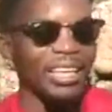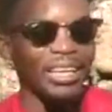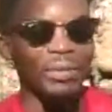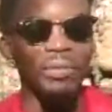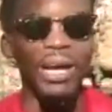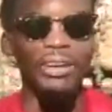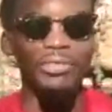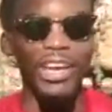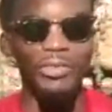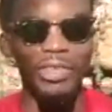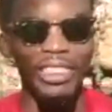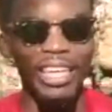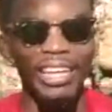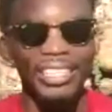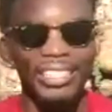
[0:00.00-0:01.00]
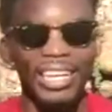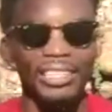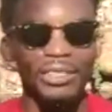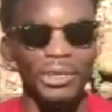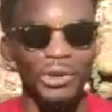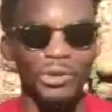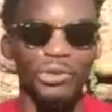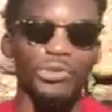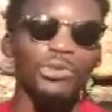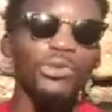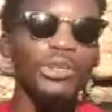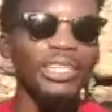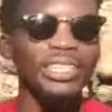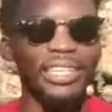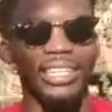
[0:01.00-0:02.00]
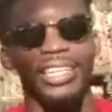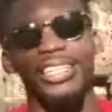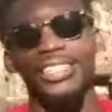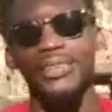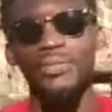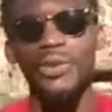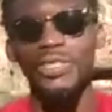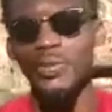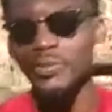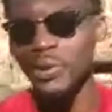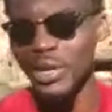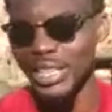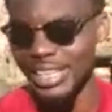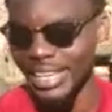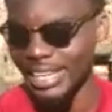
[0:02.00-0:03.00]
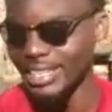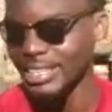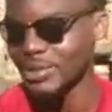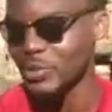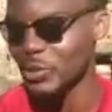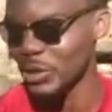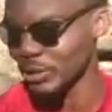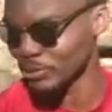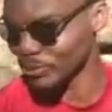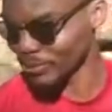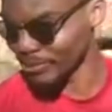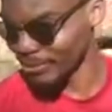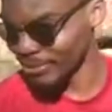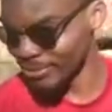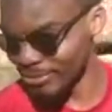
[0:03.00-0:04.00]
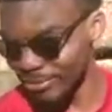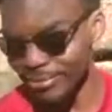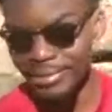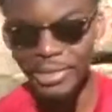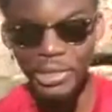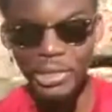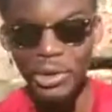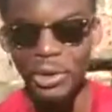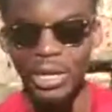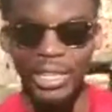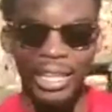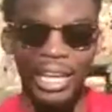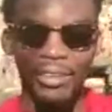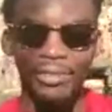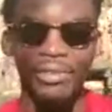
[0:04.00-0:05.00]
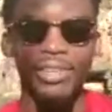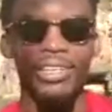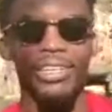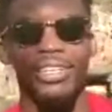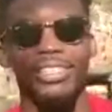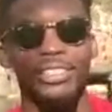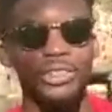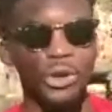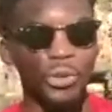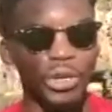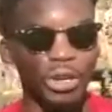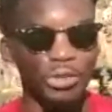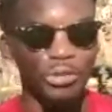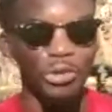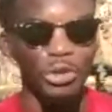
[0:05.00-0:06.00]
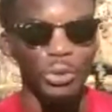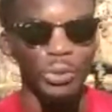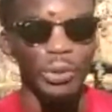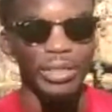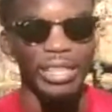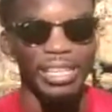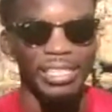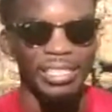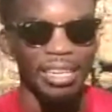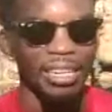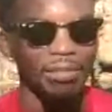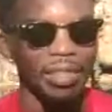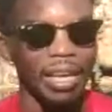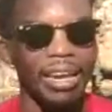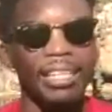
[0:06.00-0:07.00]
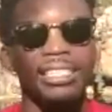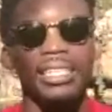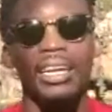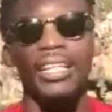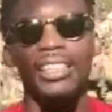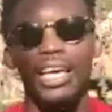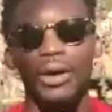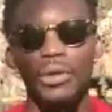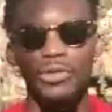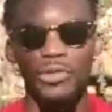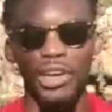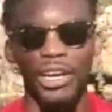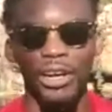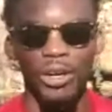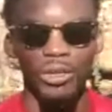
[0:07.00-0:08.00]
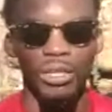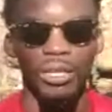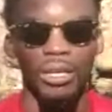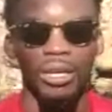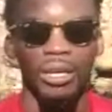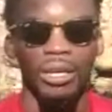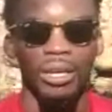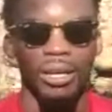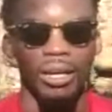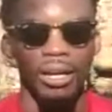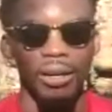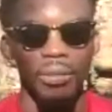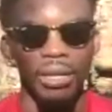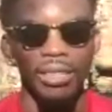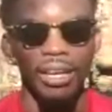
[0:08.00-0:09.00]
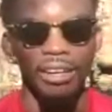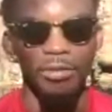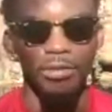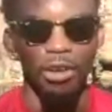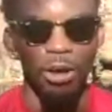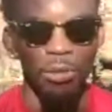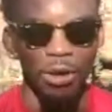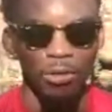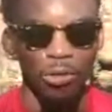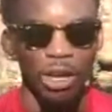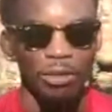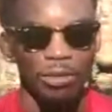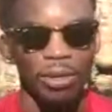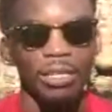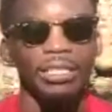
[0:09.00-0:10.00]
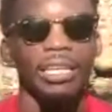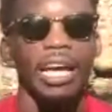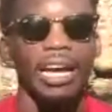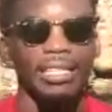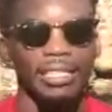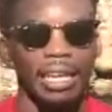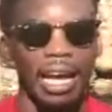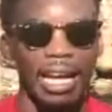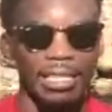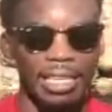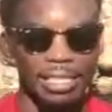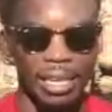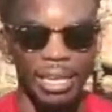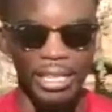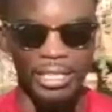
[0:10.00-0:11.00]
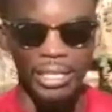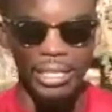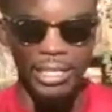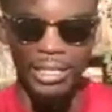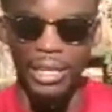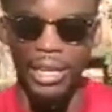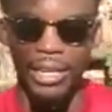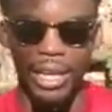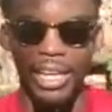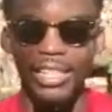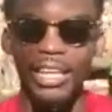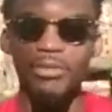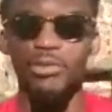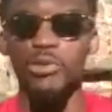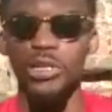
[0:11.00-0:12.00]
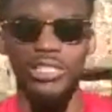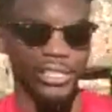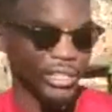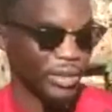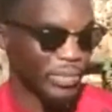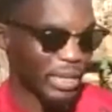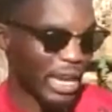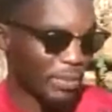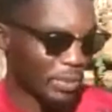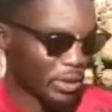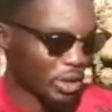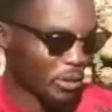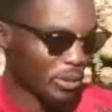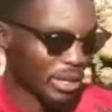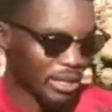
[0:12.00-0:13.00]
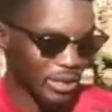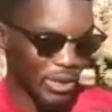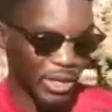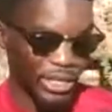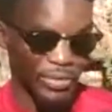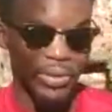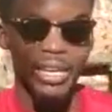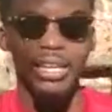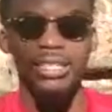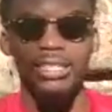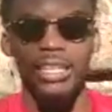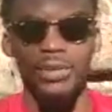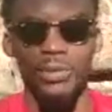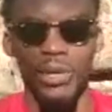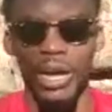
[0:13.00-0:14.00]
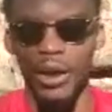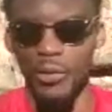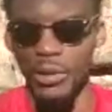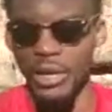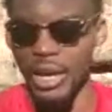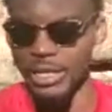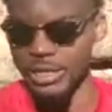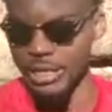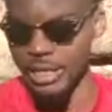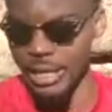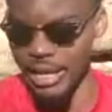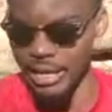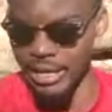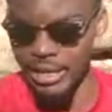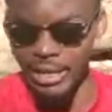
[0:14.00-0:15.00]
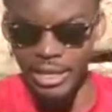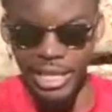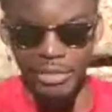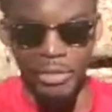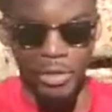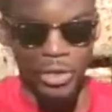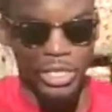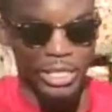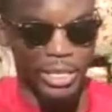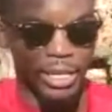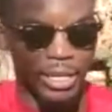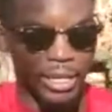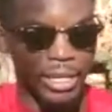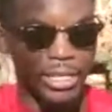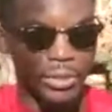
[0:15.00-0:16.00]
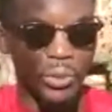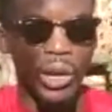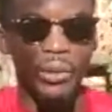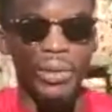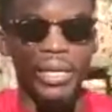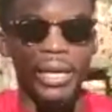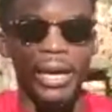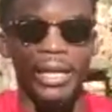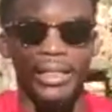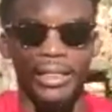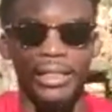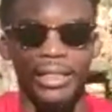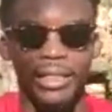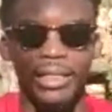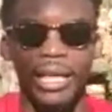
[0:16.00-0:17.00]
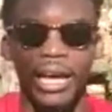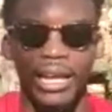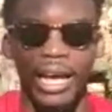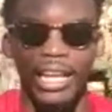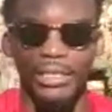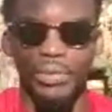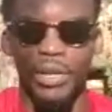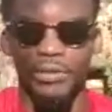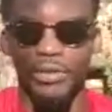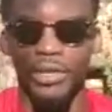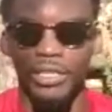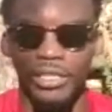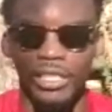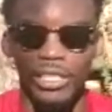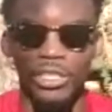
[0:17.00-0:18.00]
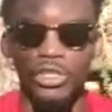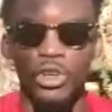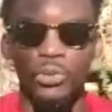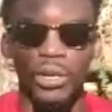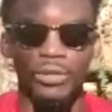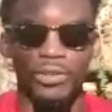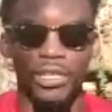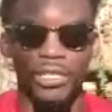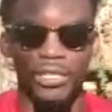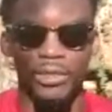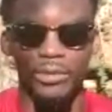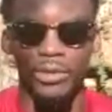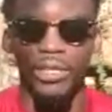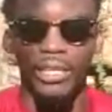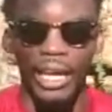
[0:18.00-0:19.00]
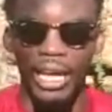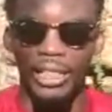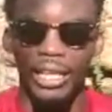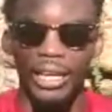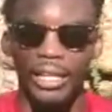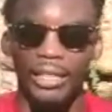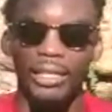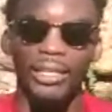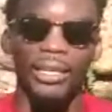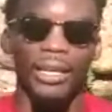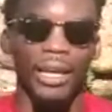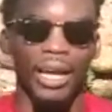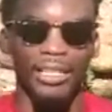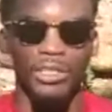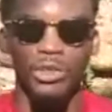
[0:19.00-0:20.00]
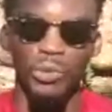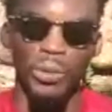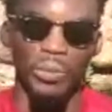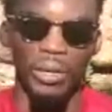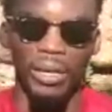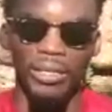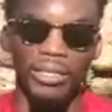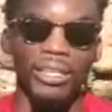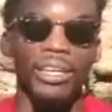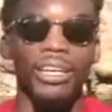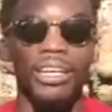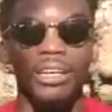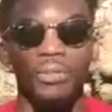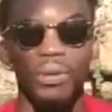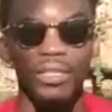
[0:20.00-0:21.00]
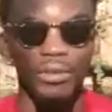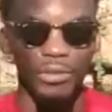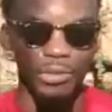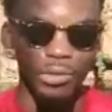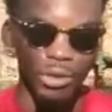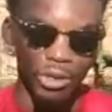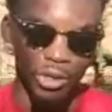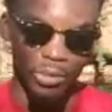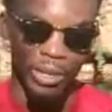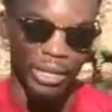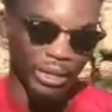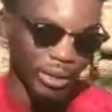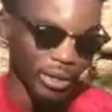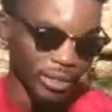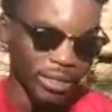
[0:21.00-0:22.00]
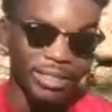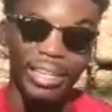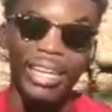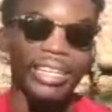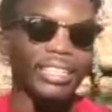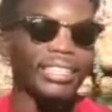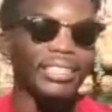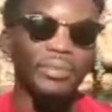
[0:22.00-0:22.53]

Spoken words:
my favorite thing is that food is the most important thing in this world, in life. Because without food we wouldn't necessarily have the energy. Until we figure out another form of way for us to access energy, then I think food is going to be our predominant source of energy and how we actually get it. Even though the sun is where we get that aspect for us to consume it, for us to get it as human beings. But the food, oh my gosh, it's like the